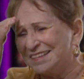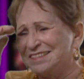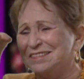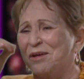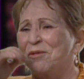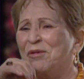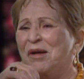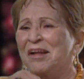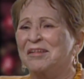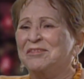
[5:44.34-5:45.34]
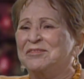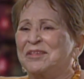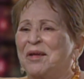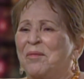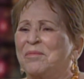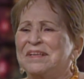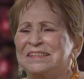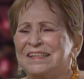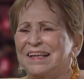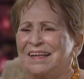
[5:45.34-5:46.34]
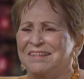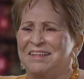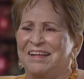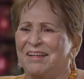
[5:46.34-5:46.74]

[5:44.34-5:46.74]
so we said,